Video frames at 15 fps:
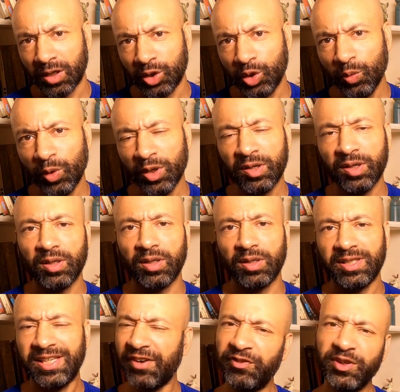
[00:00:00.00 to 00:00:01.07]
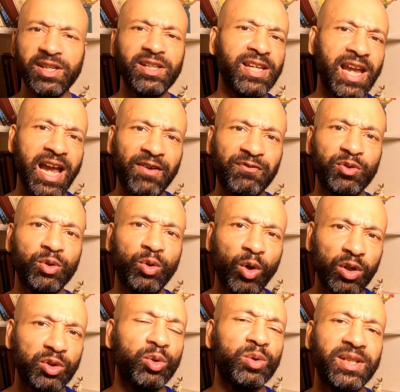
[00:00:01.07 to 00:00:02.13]
You would definitely have to
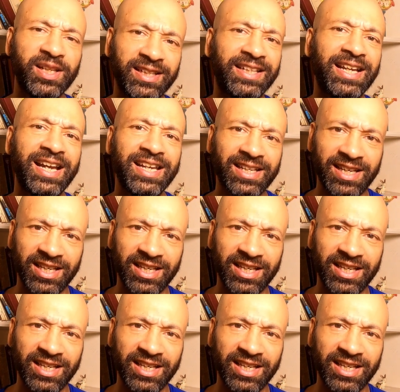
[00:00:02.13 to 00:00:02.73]
go through the entire